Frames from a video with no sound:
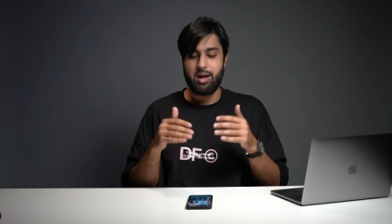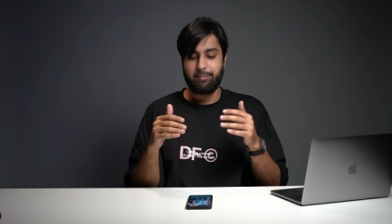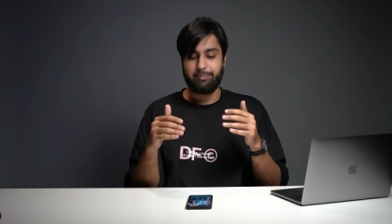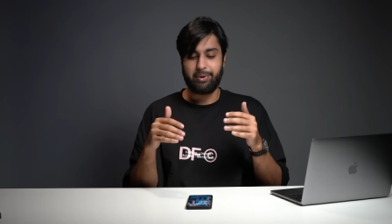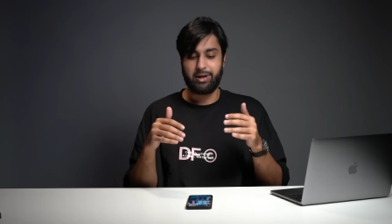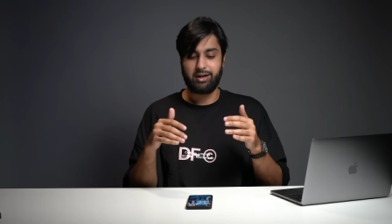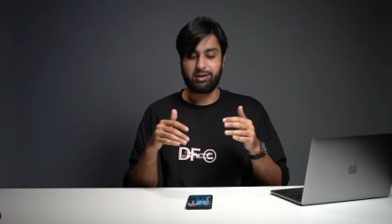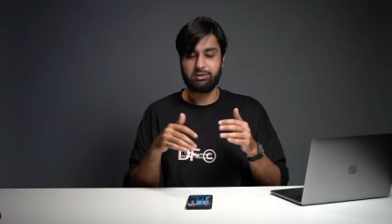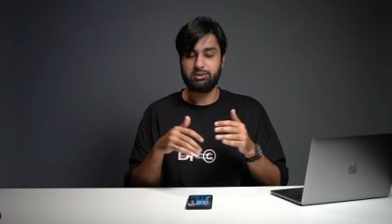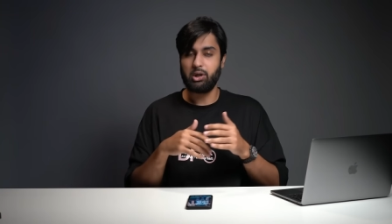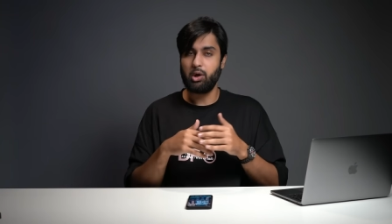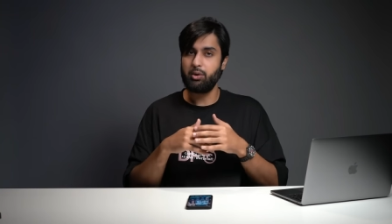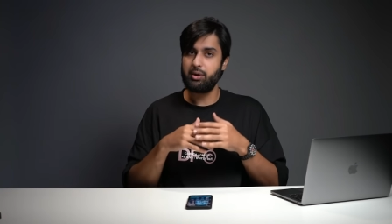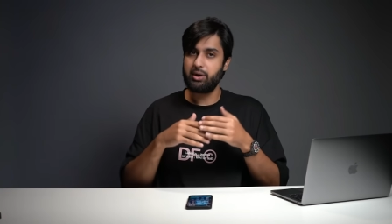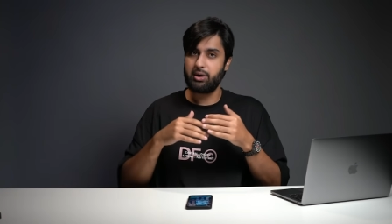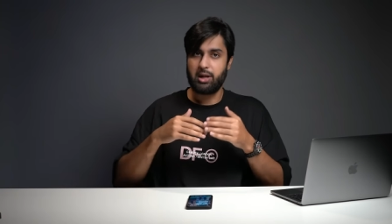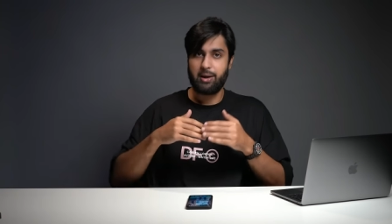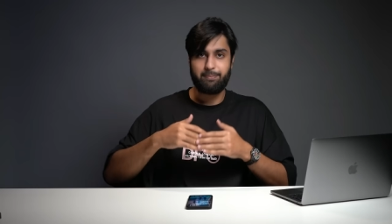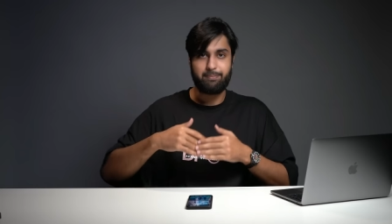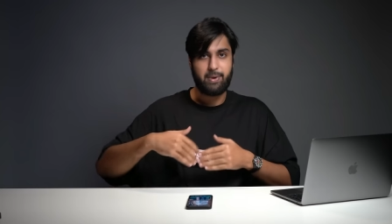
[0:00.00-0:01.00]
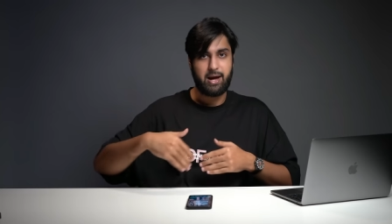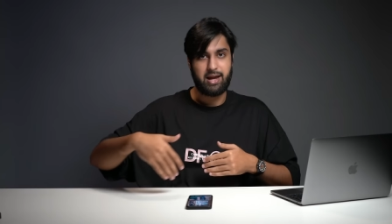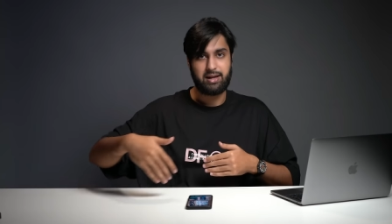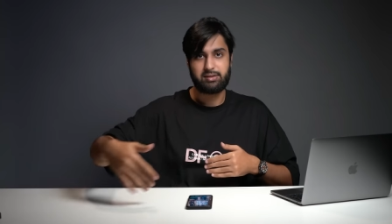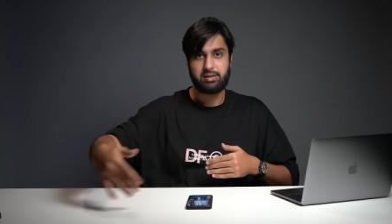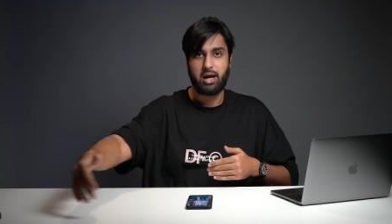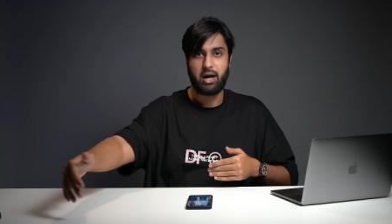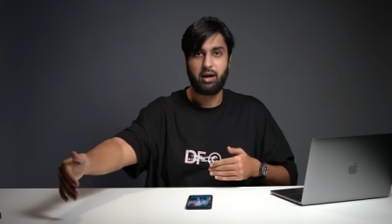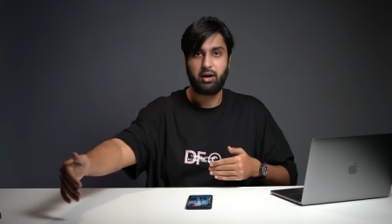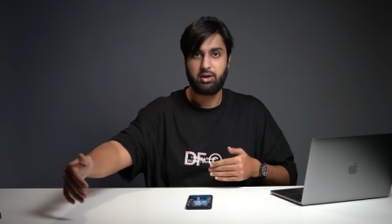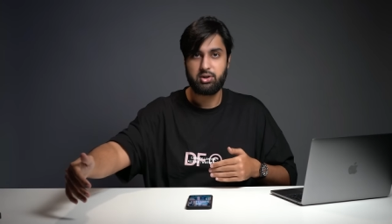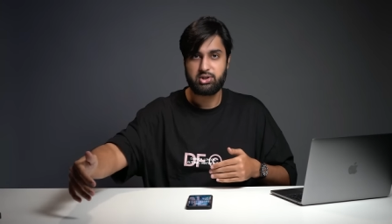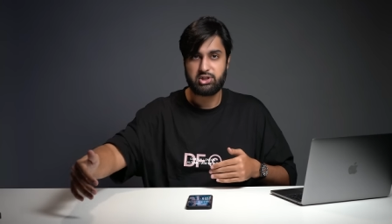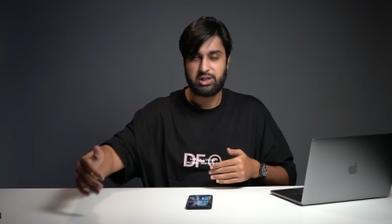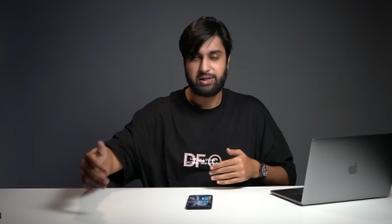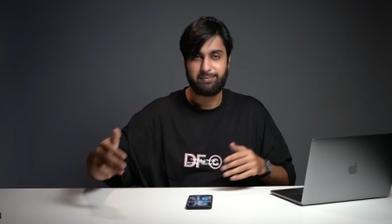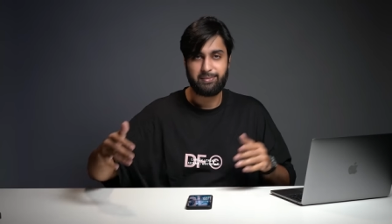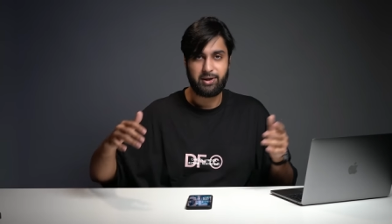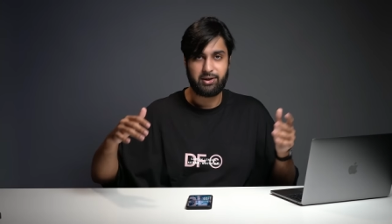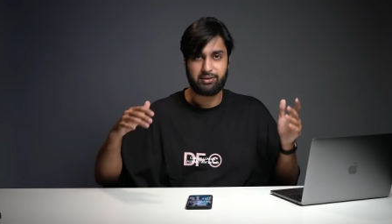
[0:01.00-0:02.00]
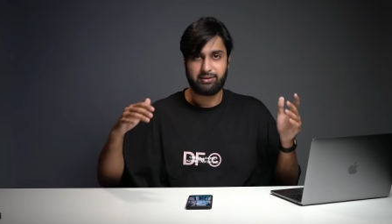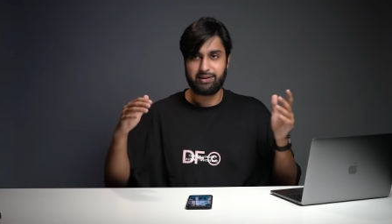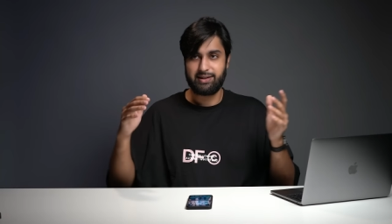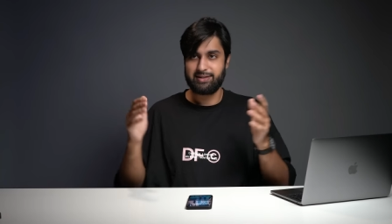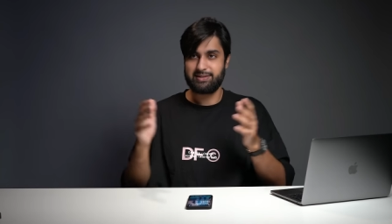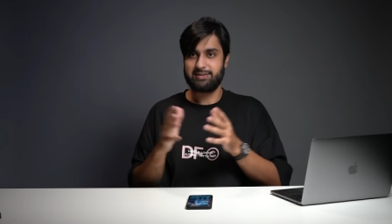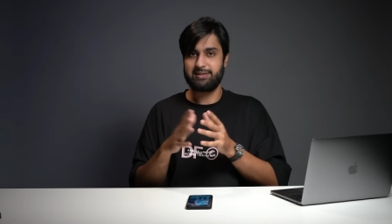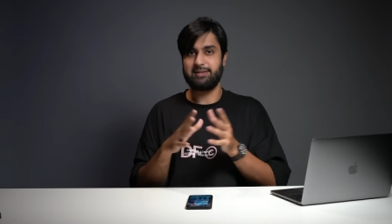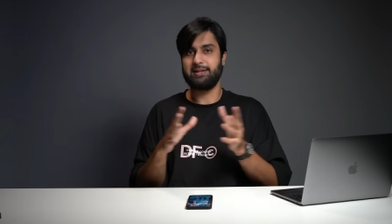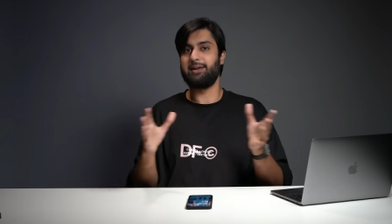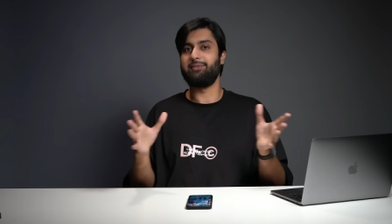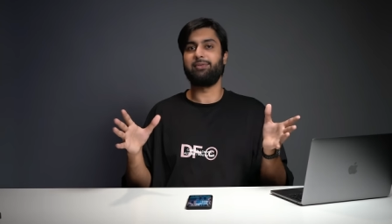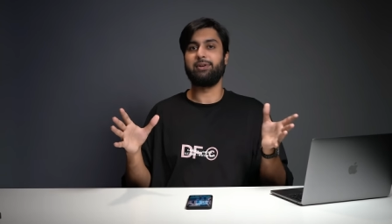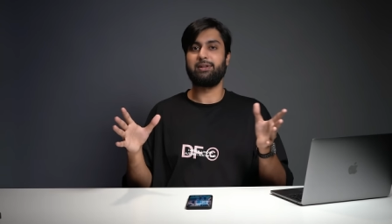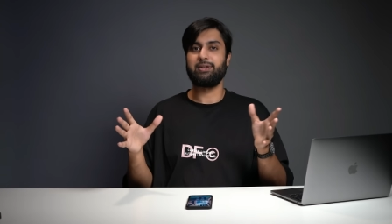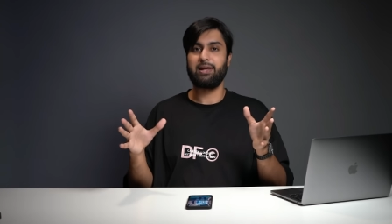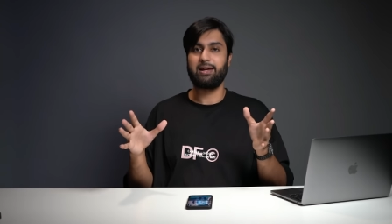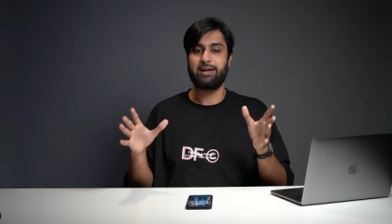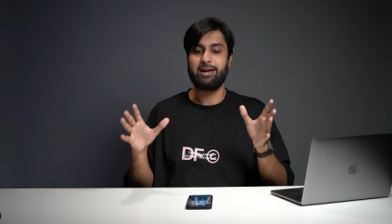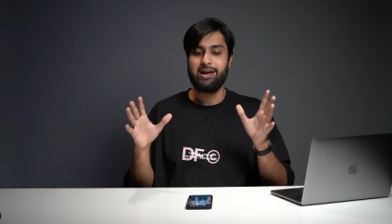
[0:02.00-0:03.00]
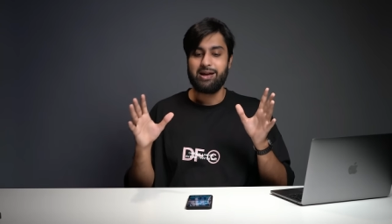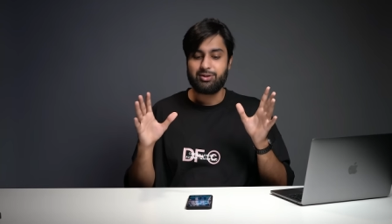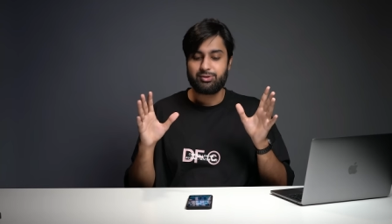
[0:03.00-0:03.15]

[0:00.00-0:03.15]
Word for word: but but it loaded up my entire Gmail list and everything.